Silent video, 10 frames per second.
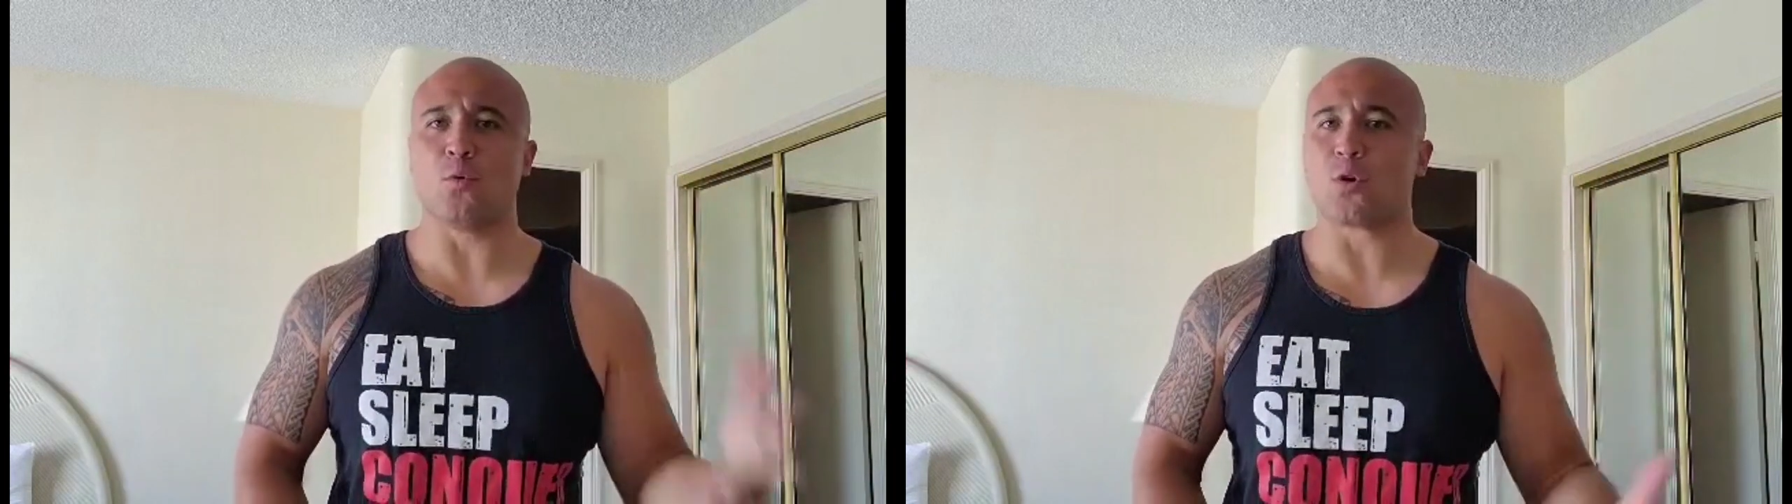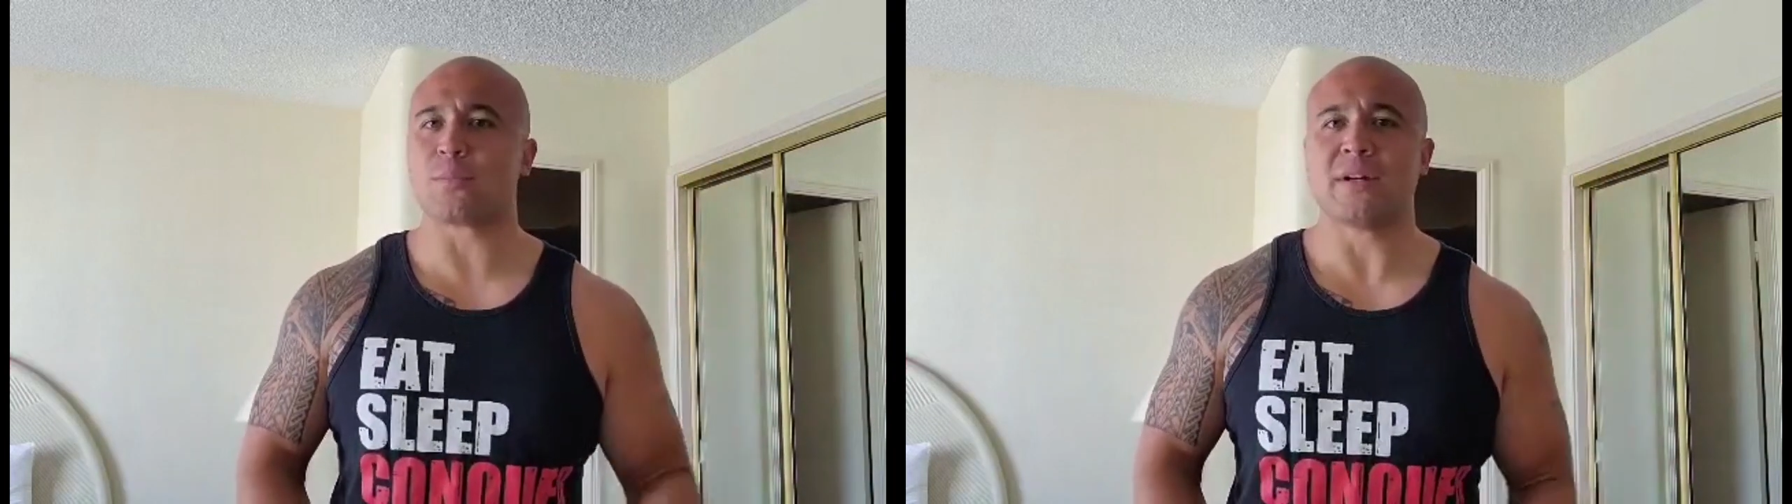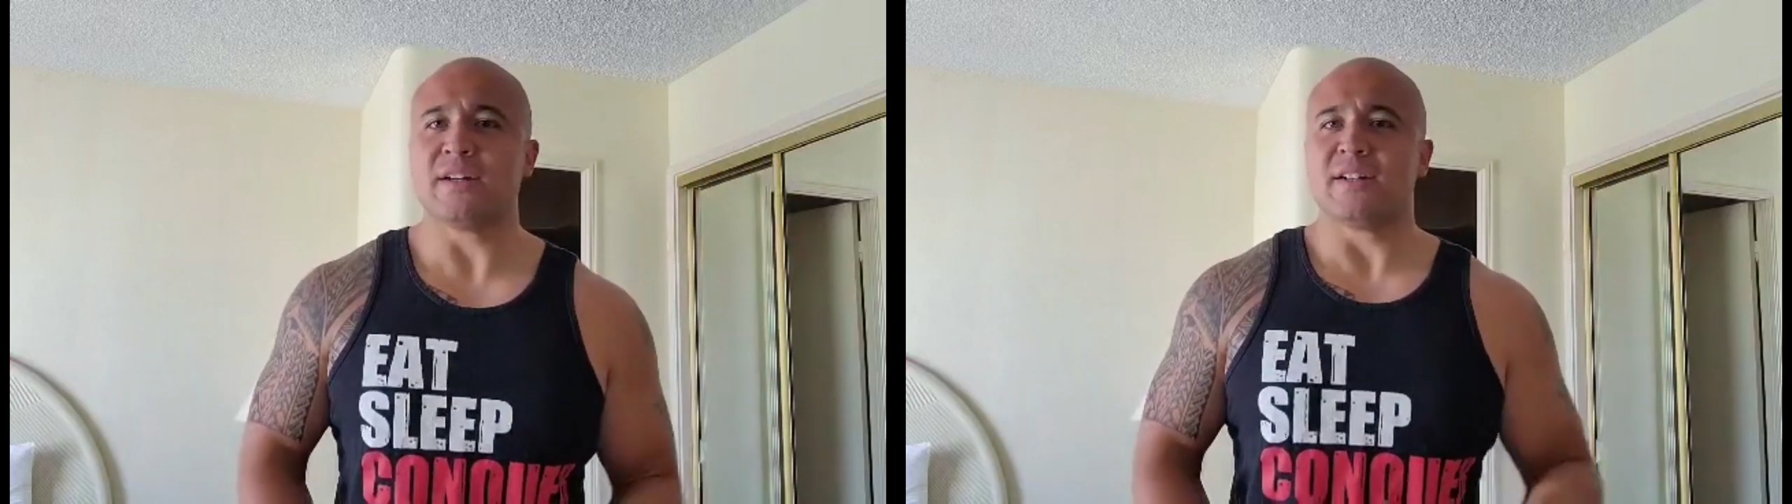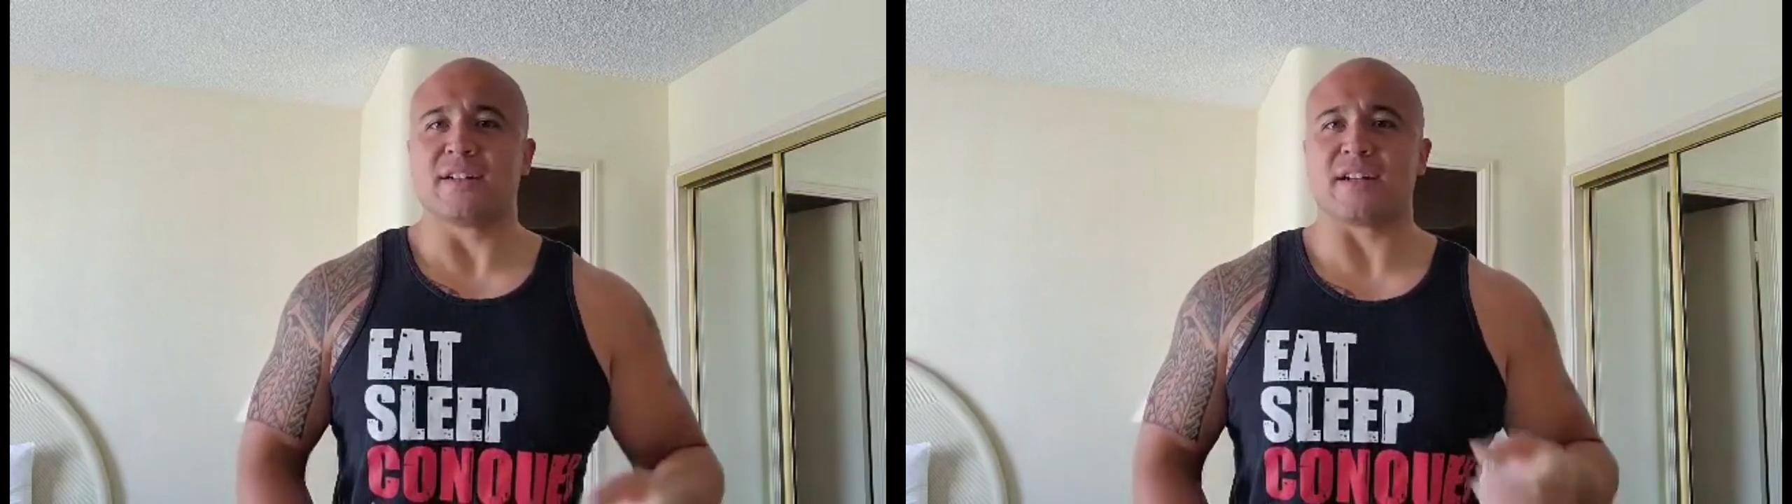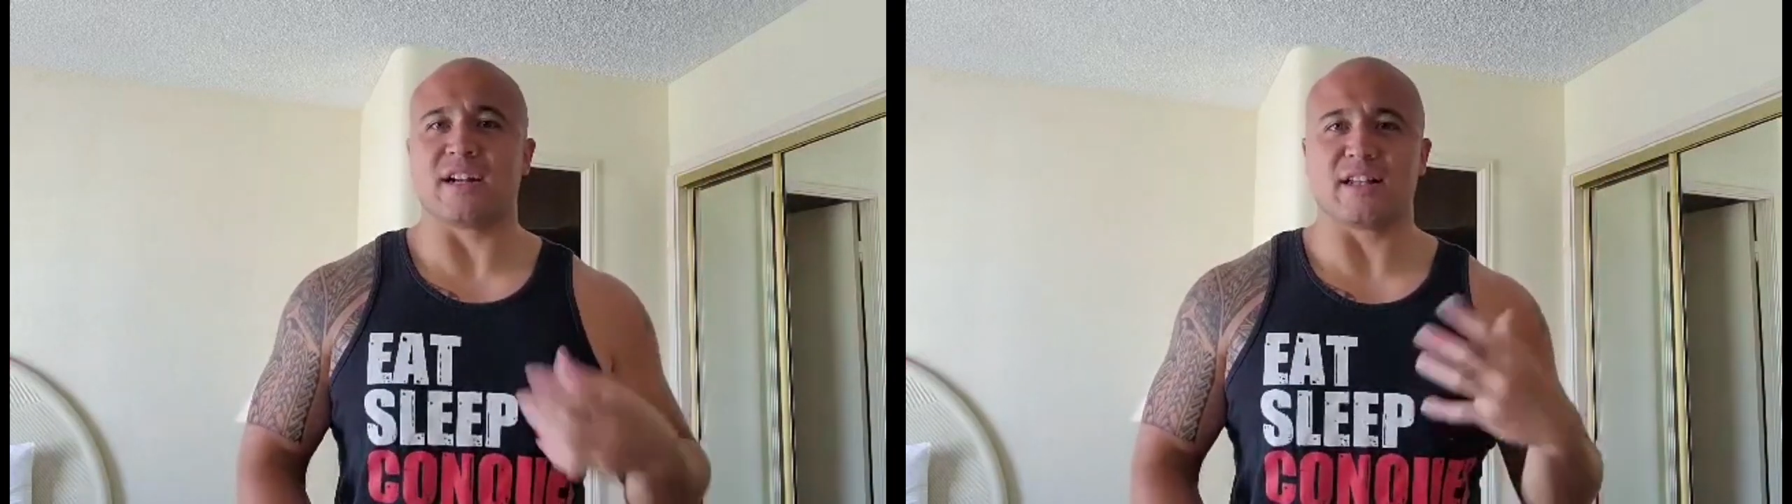warm,
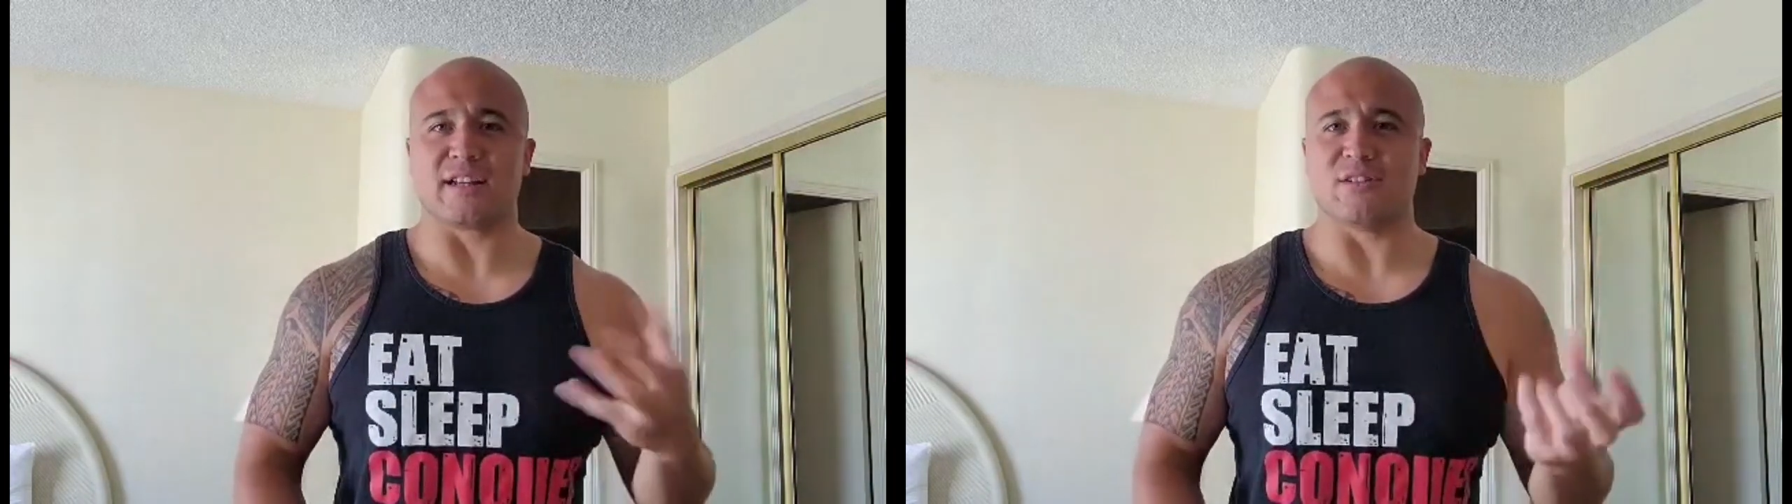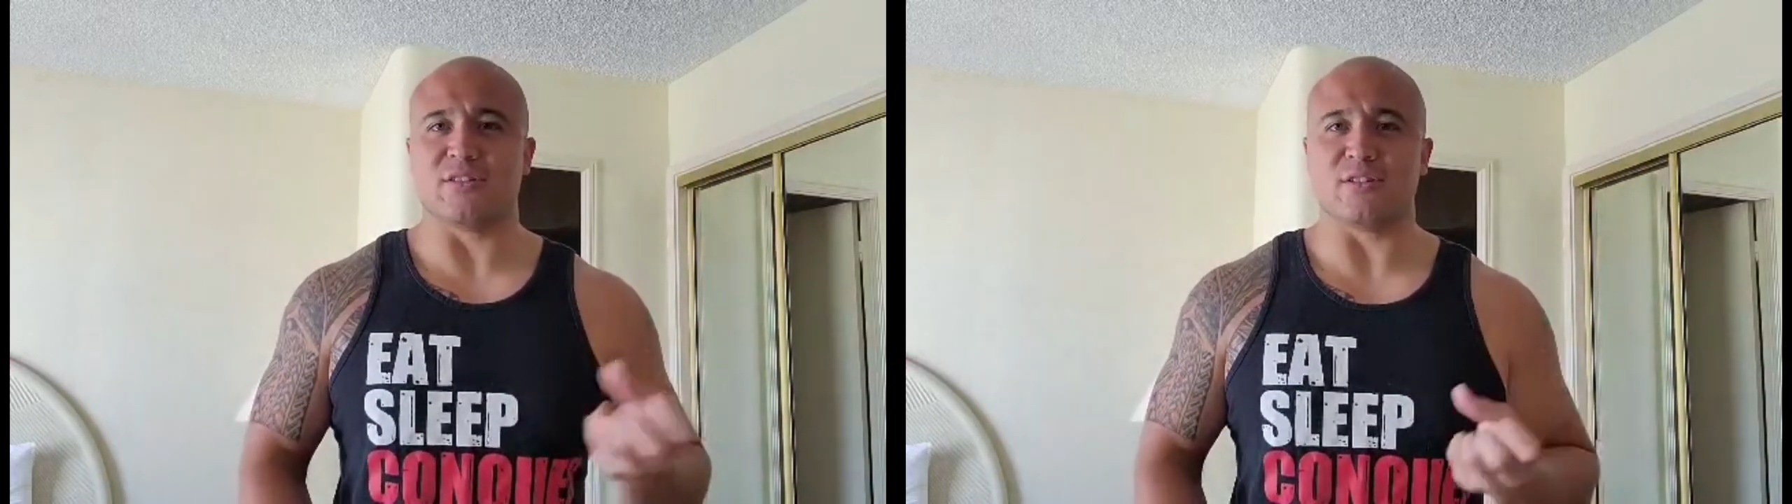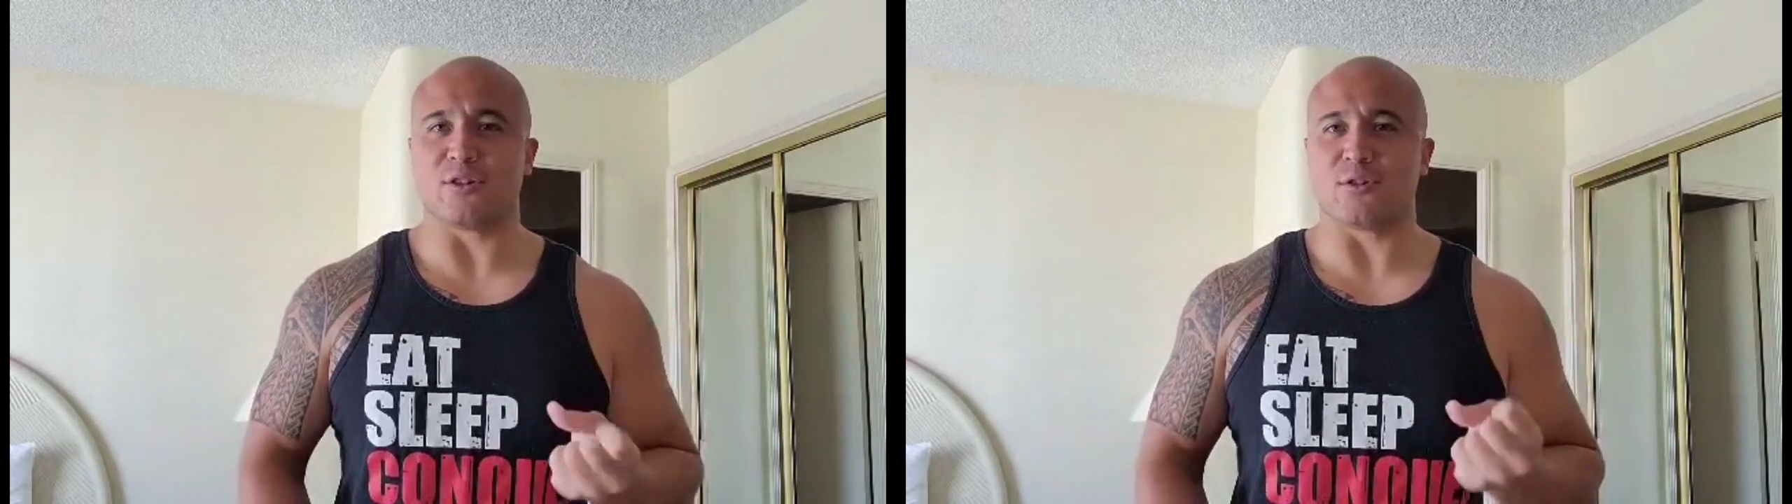kind of like a